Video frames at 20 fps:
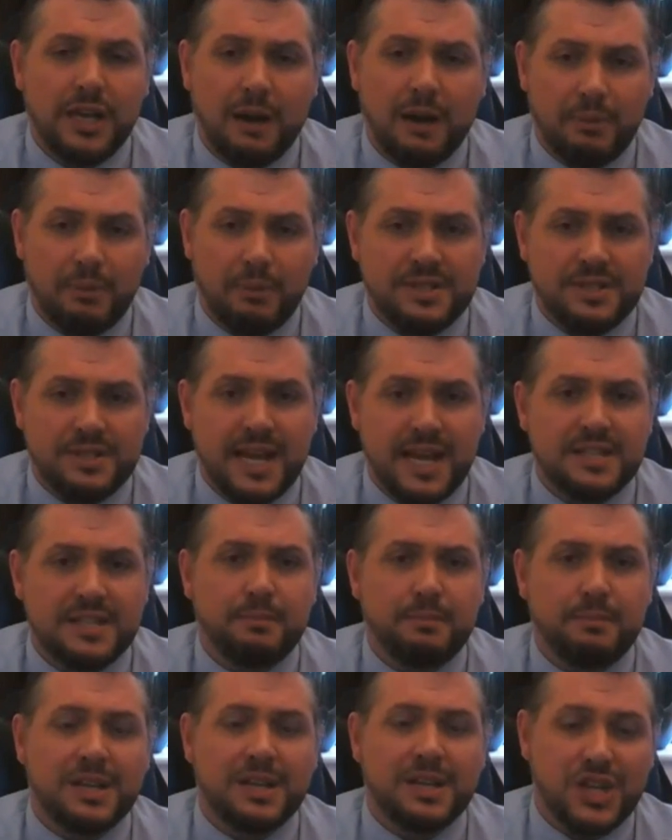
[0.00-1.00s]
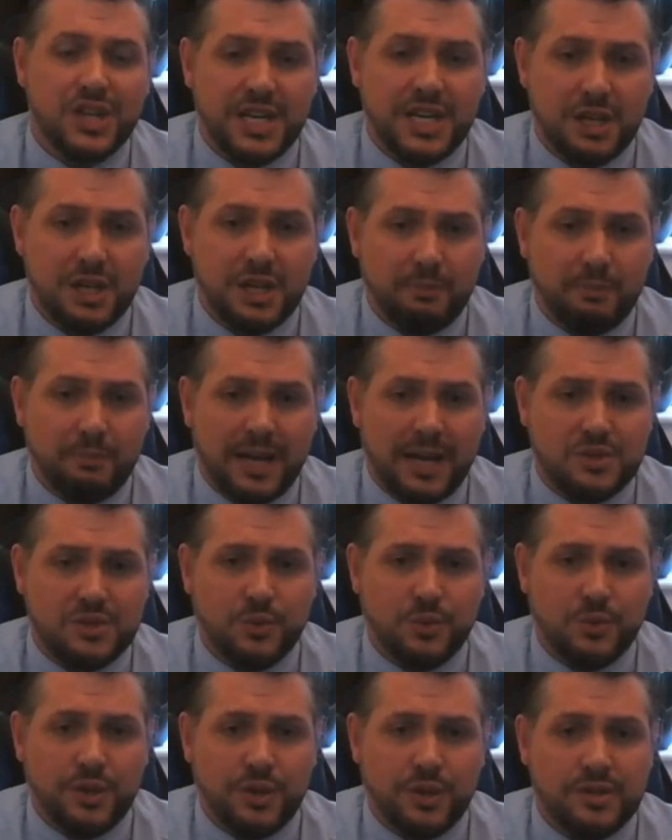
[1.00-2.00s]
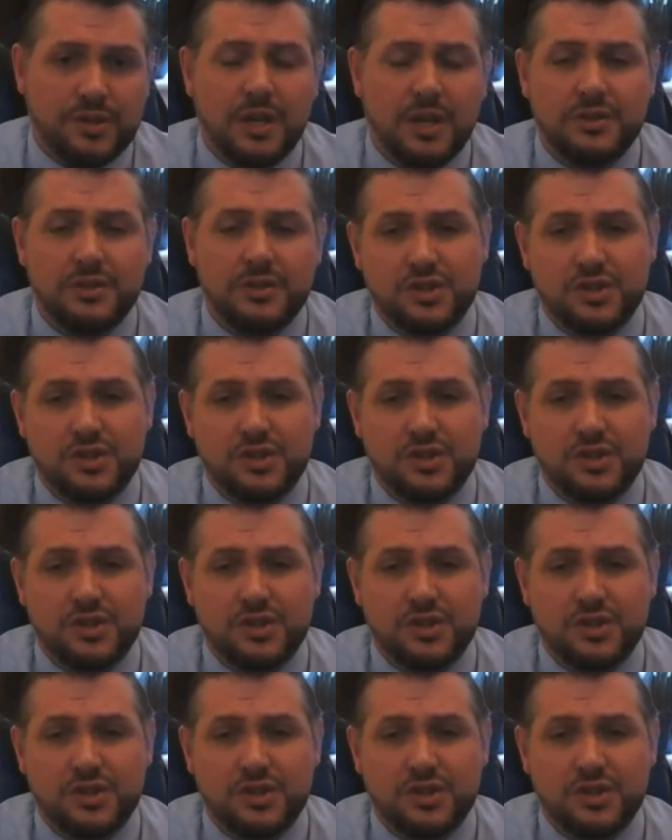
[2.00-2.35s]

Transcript: and protected by changing your passwords